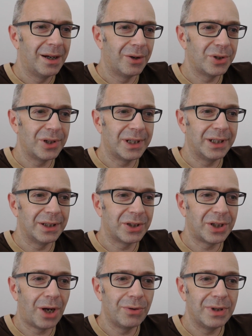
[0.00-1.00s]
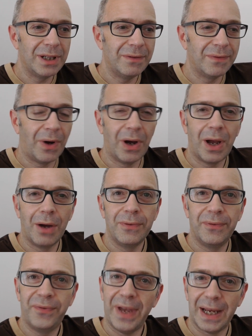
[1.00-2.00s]
I was looking at a Sony Vaio
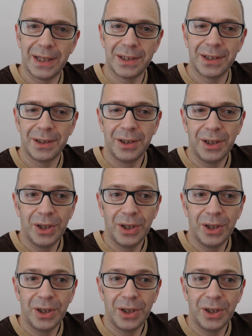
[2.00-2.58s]
Fit,